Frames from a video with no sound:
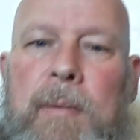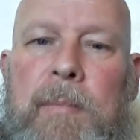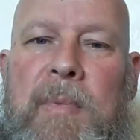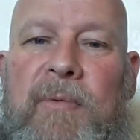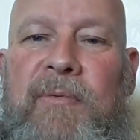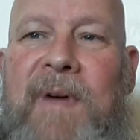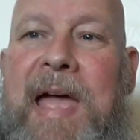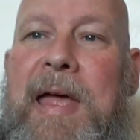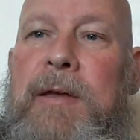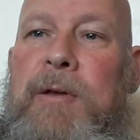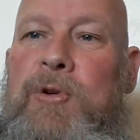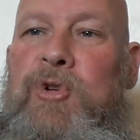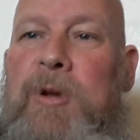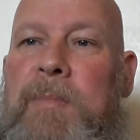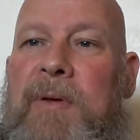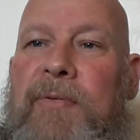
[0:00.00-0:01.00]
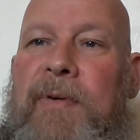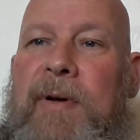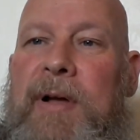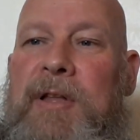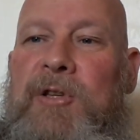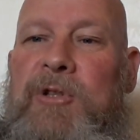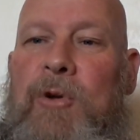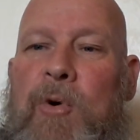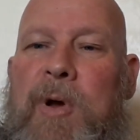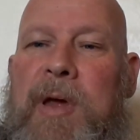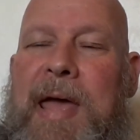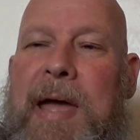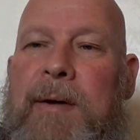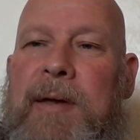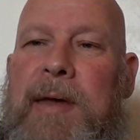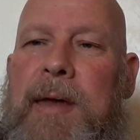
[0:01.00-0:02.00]
My van should be fucking sorted
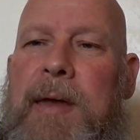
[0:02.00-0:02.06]
out